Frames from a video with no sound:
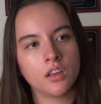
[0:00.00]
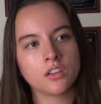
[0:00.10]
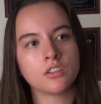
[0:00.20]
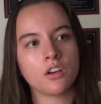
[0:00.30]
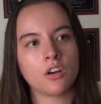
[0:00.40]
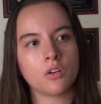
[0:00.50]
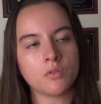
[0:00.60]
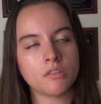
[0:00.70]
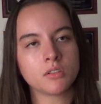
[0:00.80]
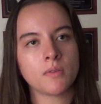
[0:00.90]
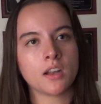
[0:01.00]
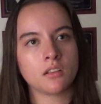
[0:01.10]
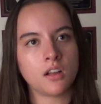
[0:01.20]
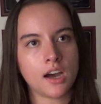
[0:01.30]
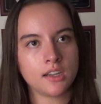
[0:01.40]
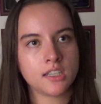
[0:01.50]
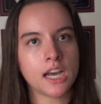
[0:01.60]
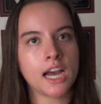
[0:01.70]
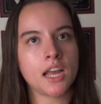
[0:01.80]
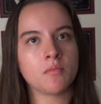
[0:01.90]
So we would spend a lot of
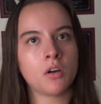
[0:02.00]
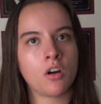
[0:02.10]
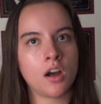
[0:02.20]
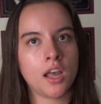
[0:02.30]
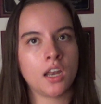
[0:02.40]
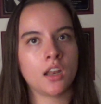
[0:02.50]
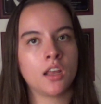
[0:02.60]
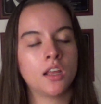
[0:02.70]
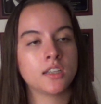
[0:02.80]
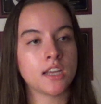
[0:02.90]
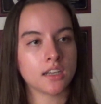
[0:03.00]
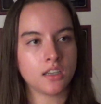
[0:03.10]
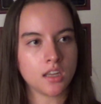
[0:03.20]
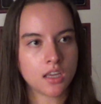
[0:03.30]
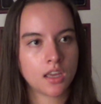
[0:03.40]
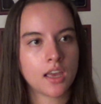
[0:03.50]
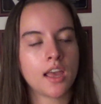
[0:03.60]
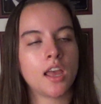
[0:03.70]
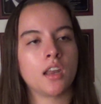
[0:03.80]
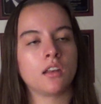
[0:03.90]
time on technique
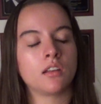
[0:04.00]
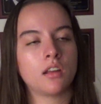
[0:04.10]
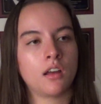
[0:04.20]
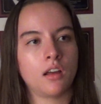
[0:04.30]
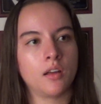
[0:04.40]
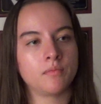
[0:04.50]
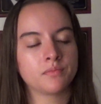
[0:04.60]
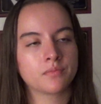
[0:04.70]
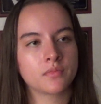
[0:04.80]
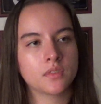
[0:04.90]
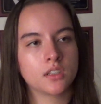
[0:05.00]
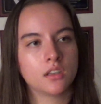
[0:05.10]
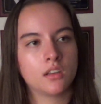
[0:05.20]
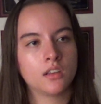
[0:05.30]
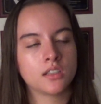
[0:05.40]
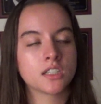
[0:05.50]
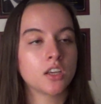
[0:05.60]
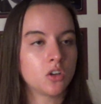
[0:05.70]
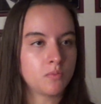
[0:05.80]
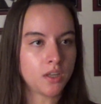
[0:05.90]
and
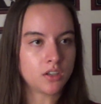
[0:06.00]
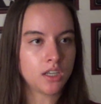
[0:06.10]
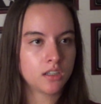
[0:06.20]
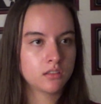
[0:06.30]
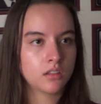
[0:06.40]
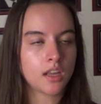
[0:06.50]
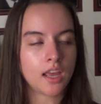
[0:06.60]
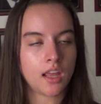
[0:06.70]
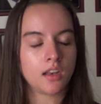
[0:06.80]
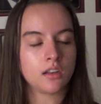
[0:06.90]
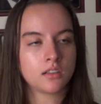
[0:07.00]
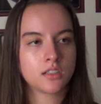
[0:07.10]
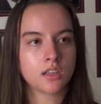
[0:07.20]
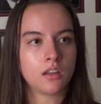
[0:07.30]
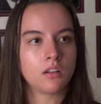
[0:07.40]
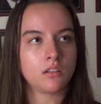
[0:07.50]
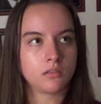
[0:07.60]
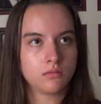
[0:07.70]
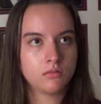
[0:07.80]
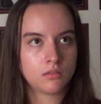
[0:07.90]
skill building and skill.